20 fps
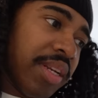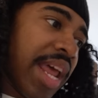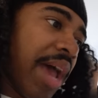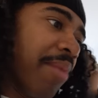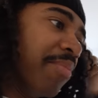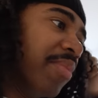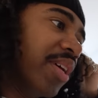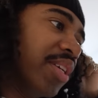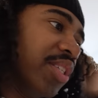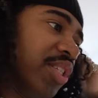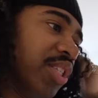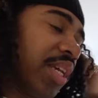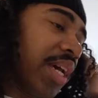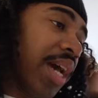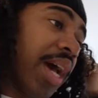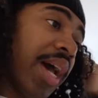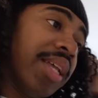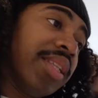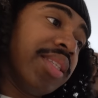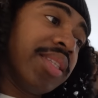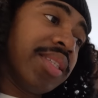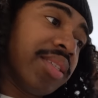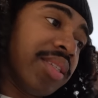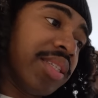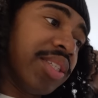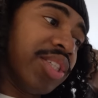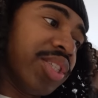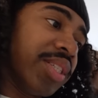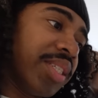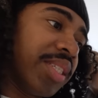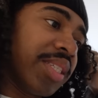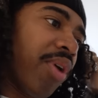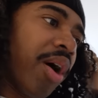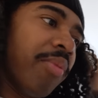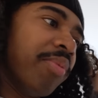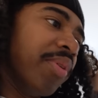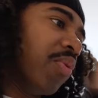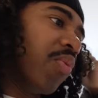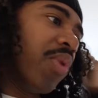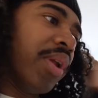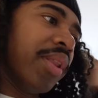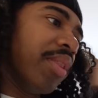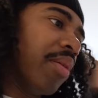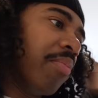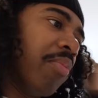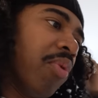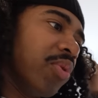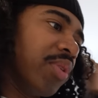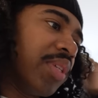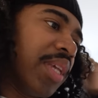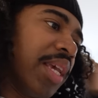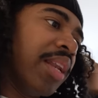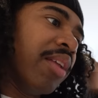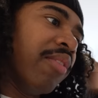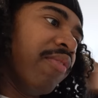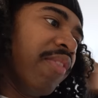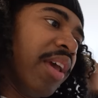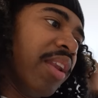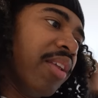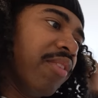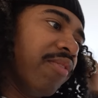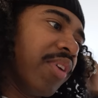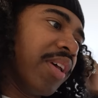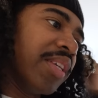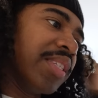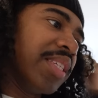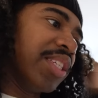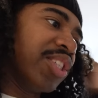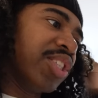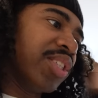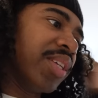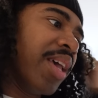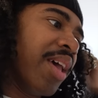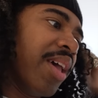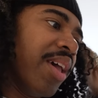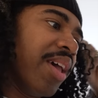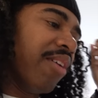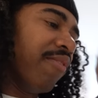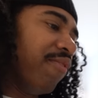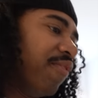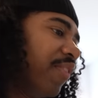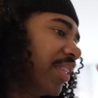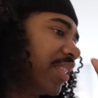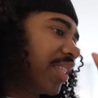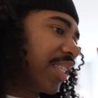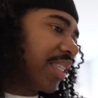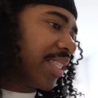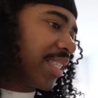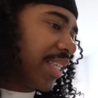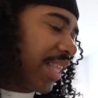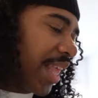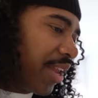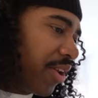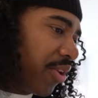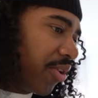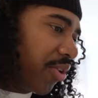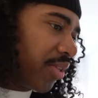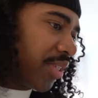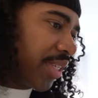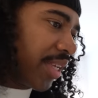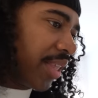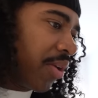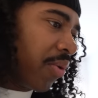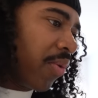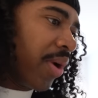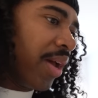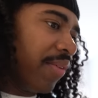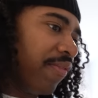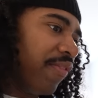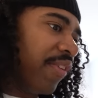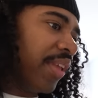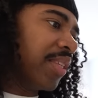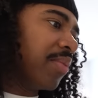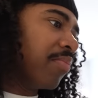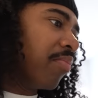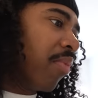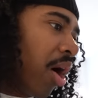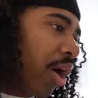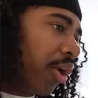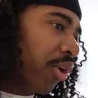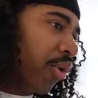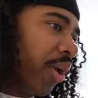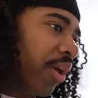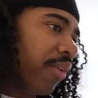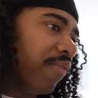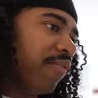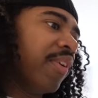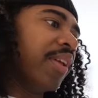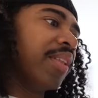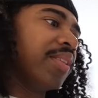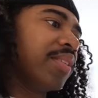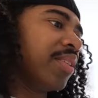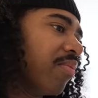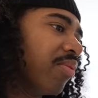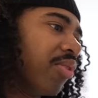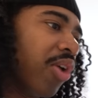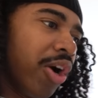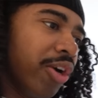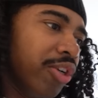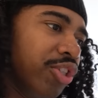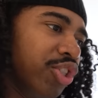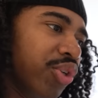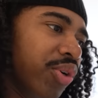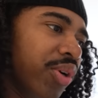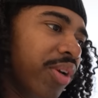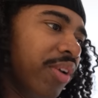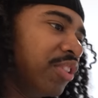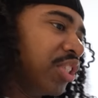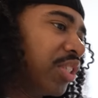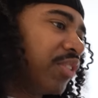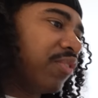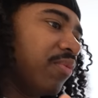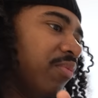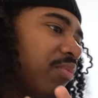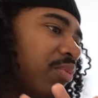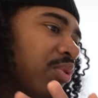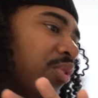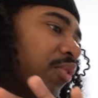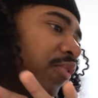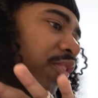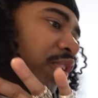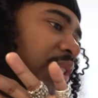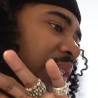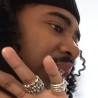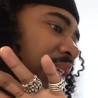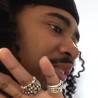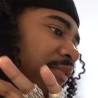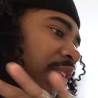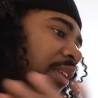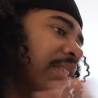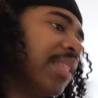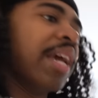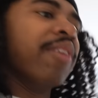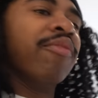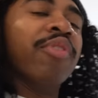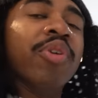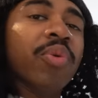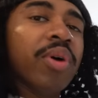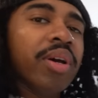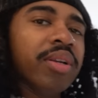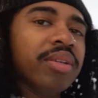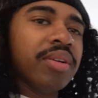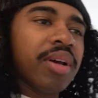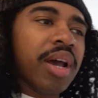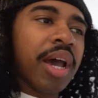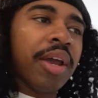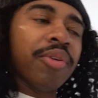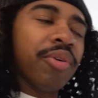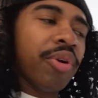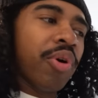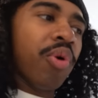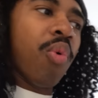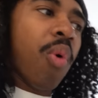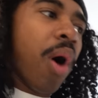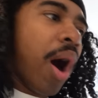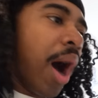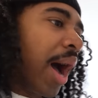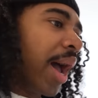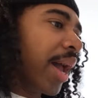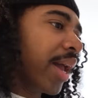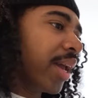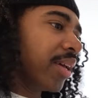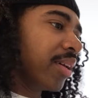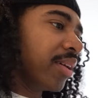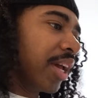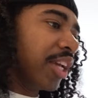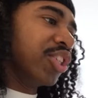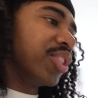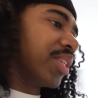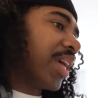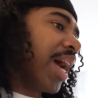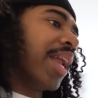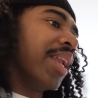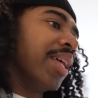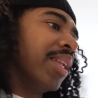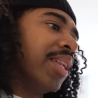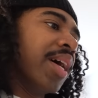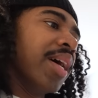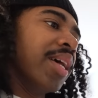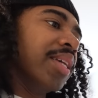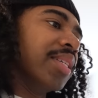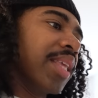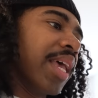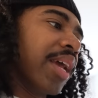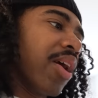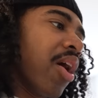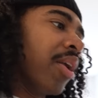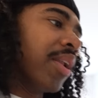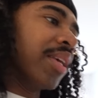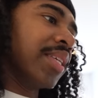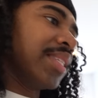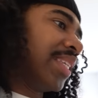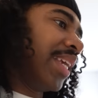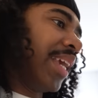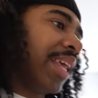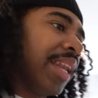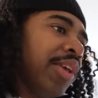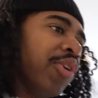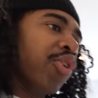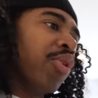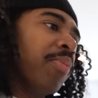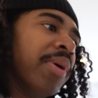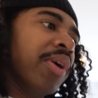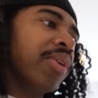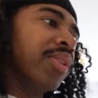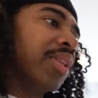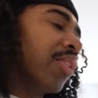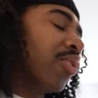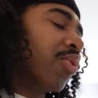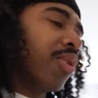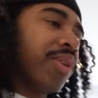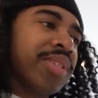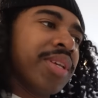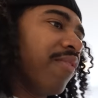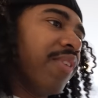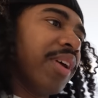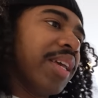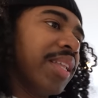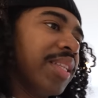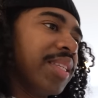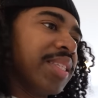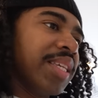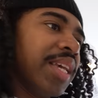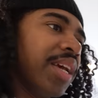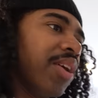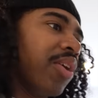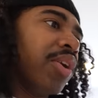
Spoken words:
Demna's cuts is just probably one of the most innovative, because it fits a slender silhouette, fits moderate, fits larger, it just universally fits everyone. I don't know why, it just kind of does. Like on a skinnier build, it looks fucking sick.